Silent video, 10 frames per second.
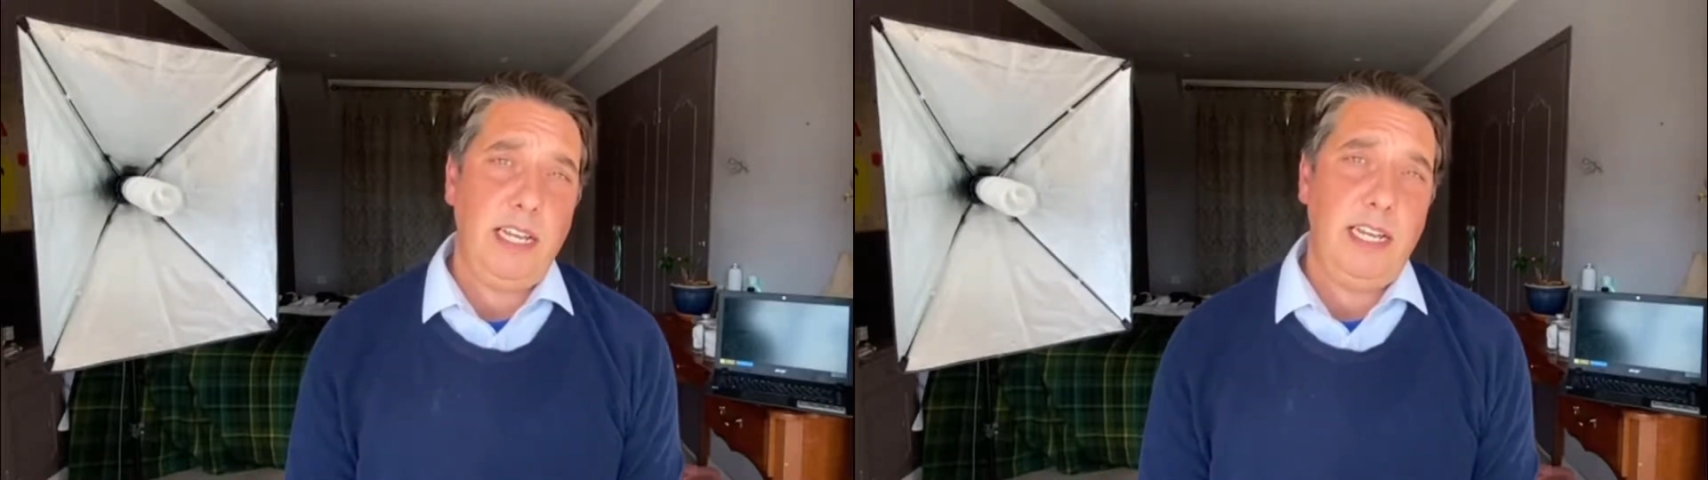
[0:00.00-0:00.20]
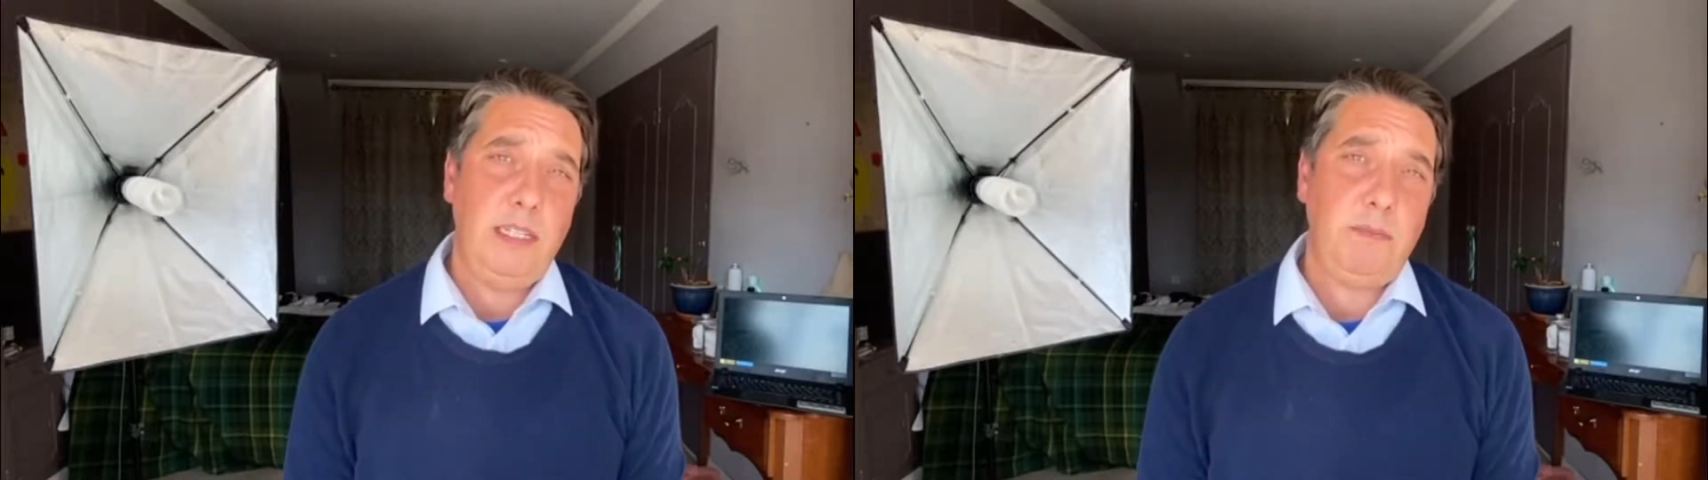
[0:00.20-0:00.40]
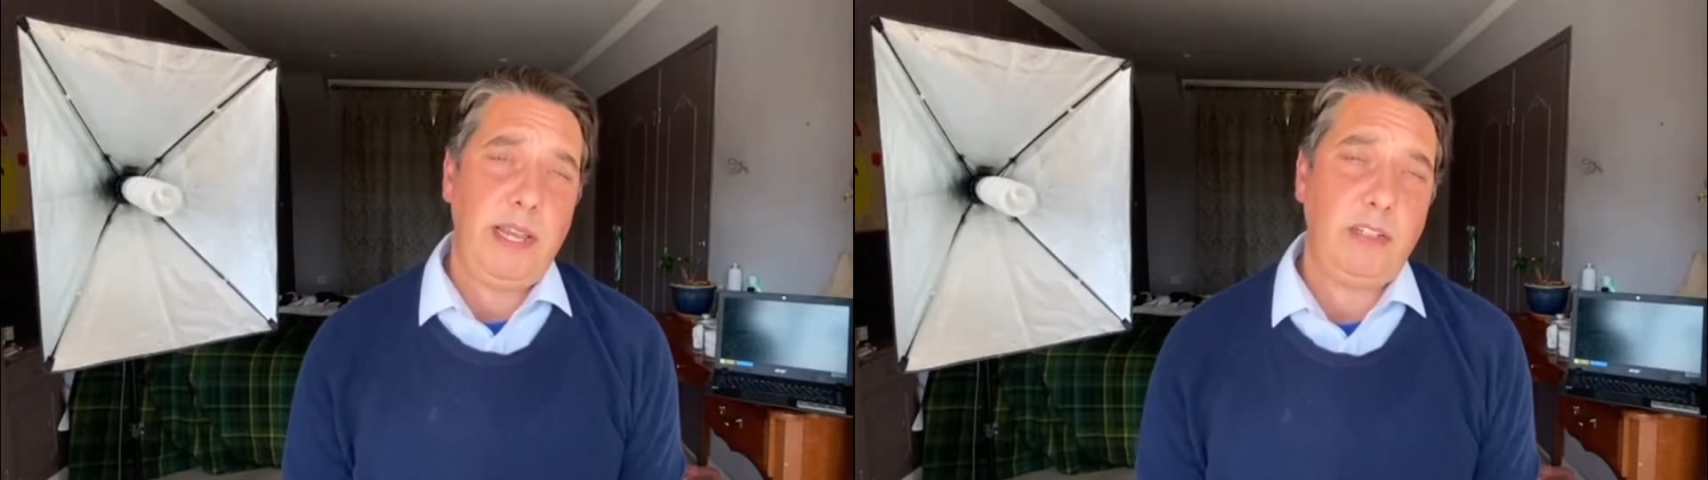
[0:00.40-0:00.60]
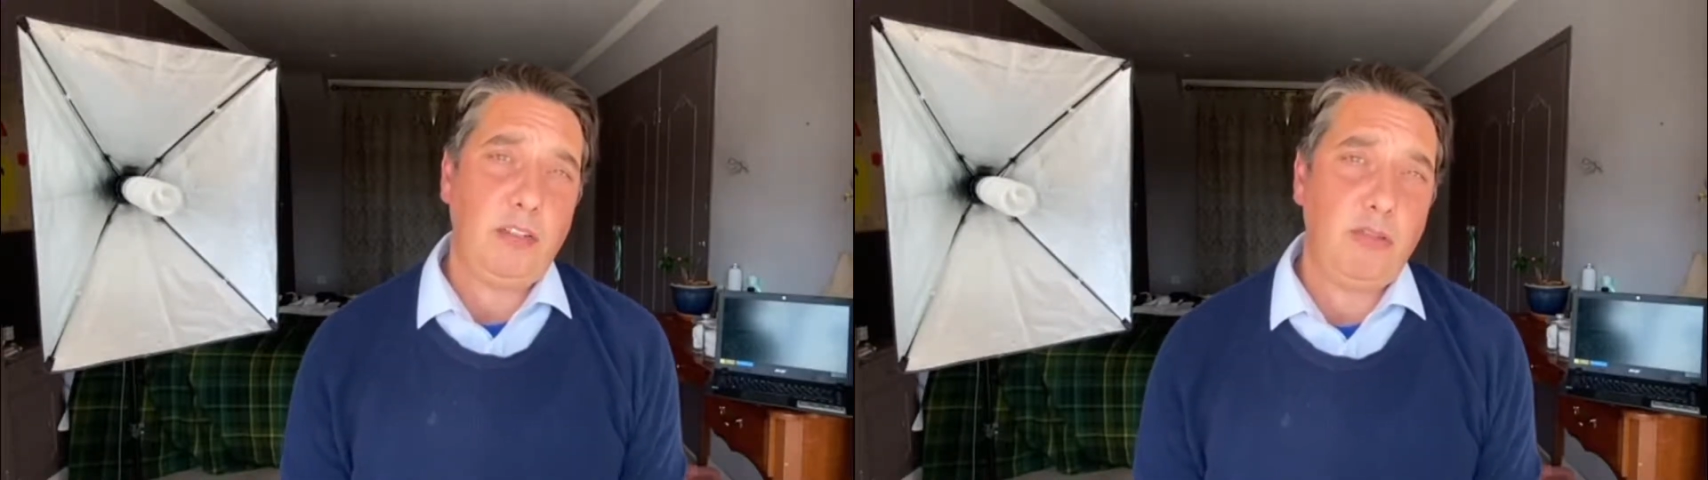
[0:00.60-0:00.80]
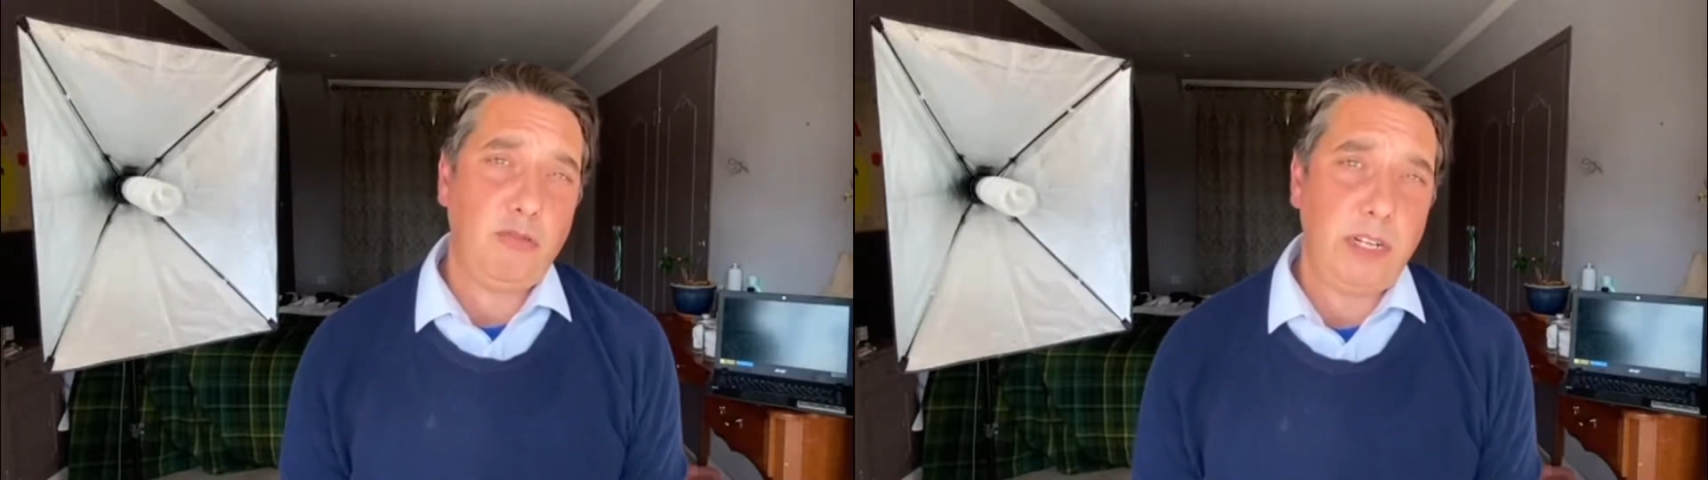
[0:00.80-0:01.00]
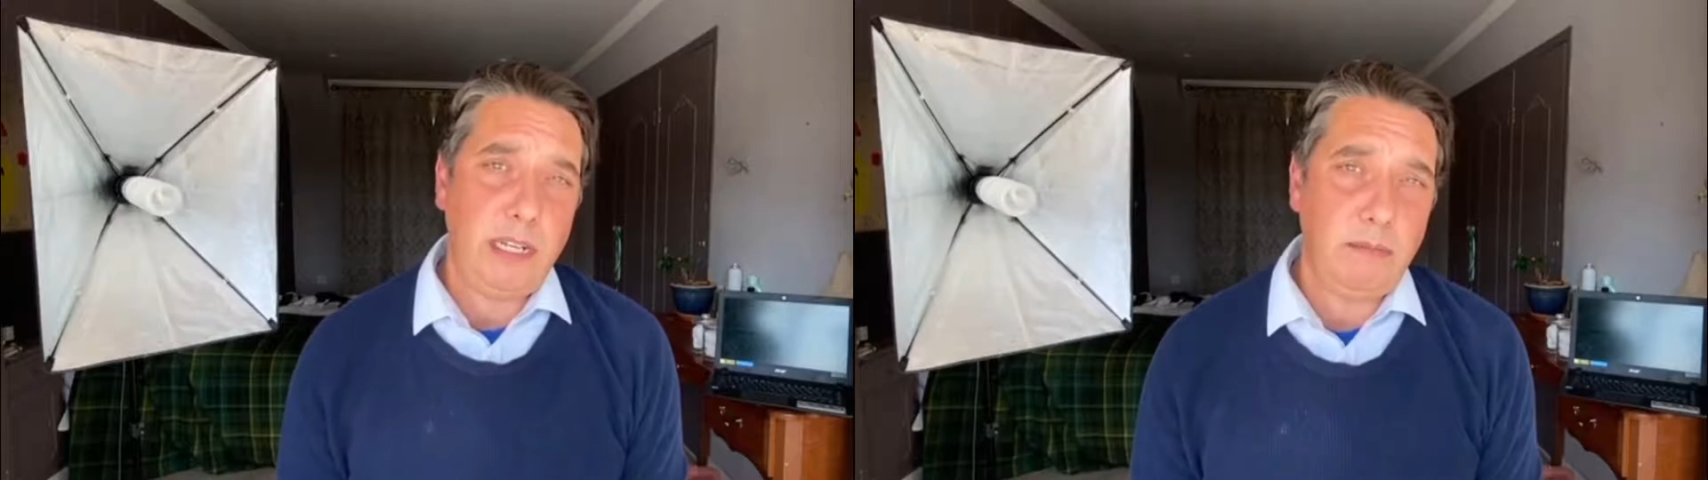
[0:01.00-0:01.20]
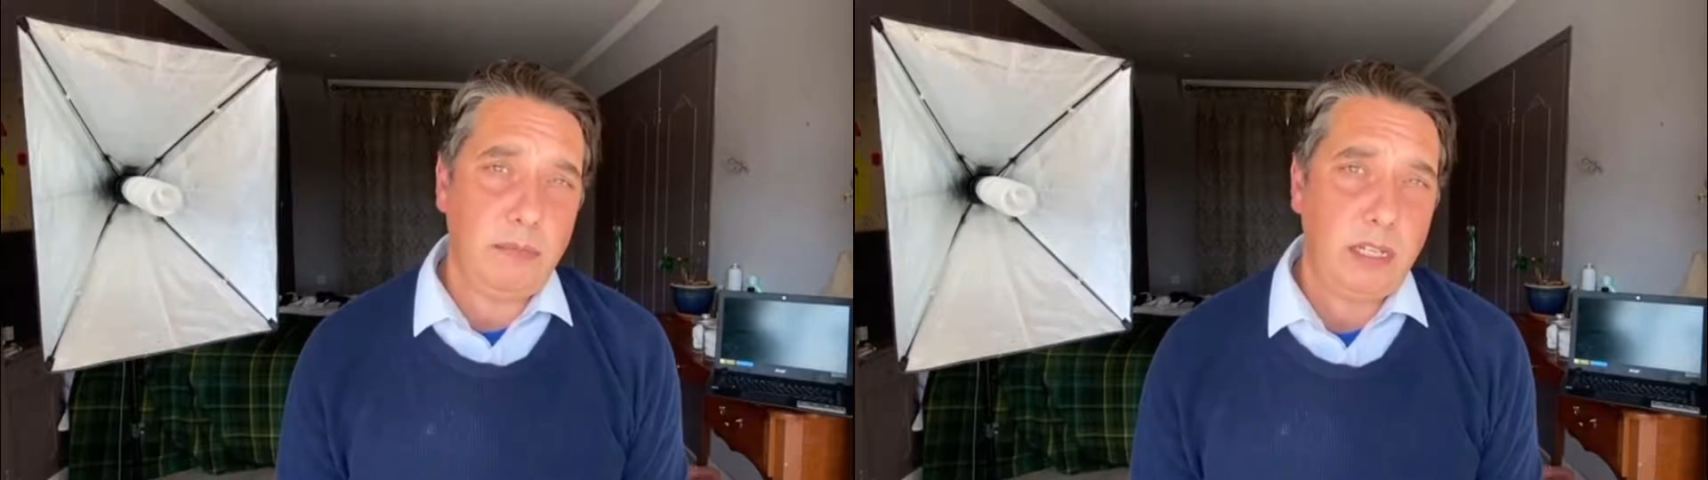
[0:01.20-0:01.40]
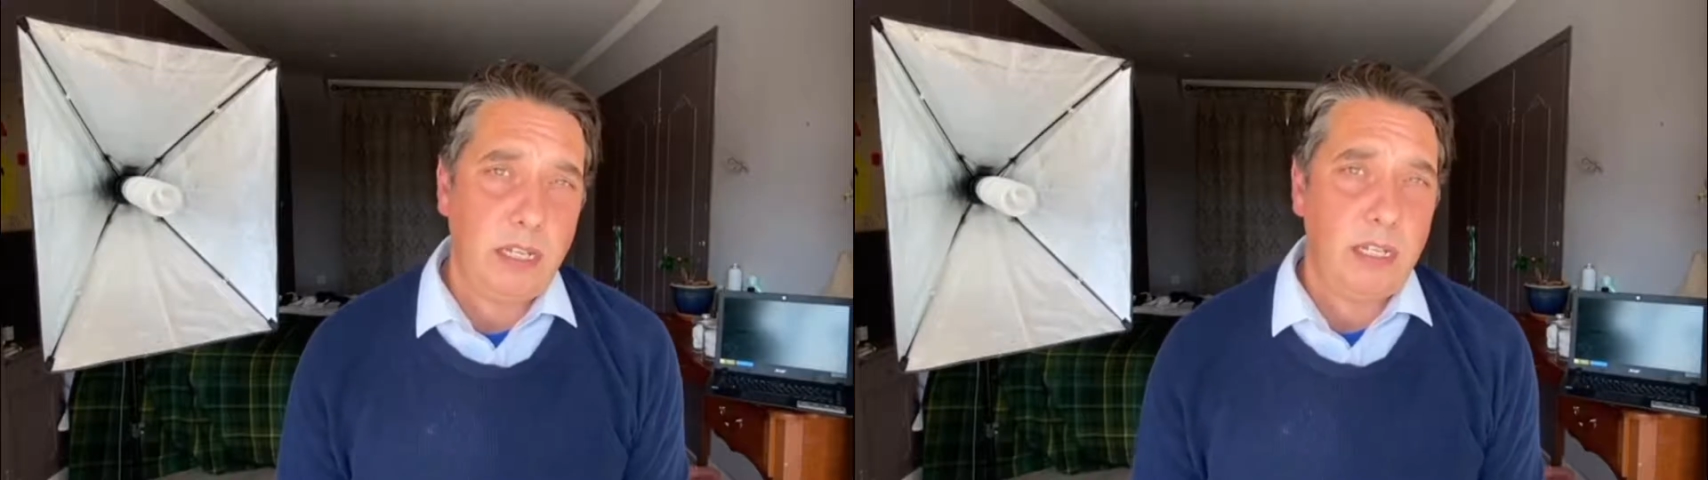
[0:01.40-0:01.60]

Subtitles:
is being streamed